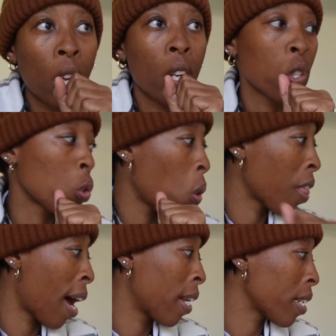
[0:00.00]
so
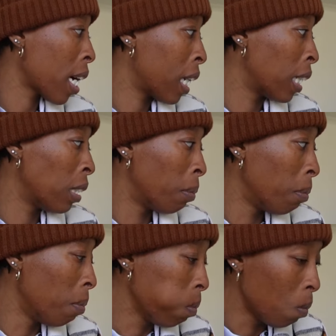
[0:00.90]
that
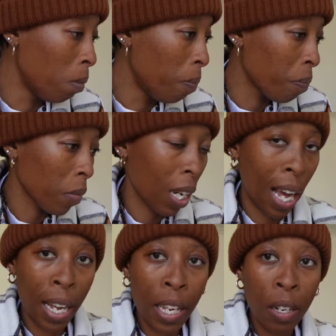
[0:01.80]

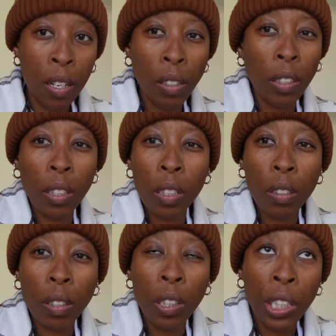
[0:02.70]
I can
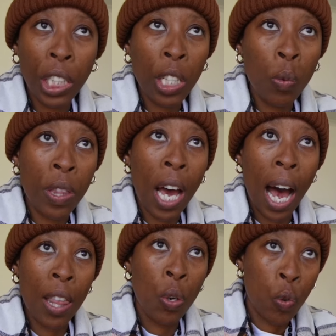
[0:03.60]
continue with the
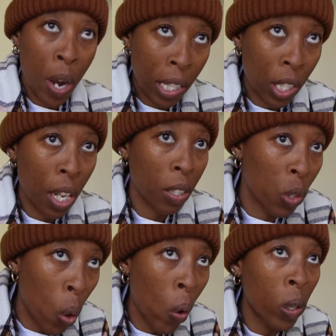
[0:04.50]
other dress.
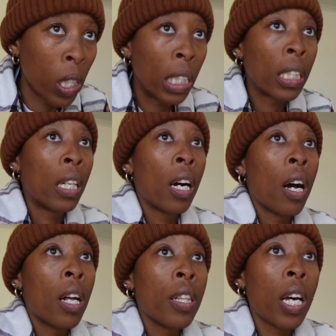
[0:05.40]
So
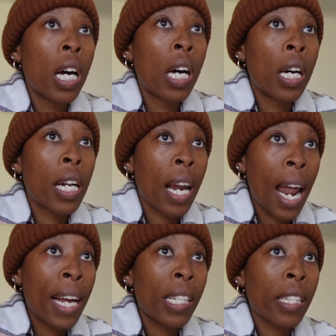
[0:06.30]
the
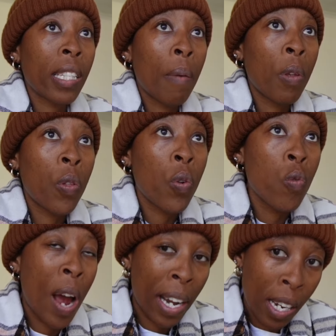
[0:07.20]
client is coming through
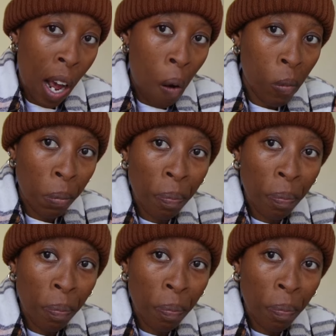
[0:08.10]
right now.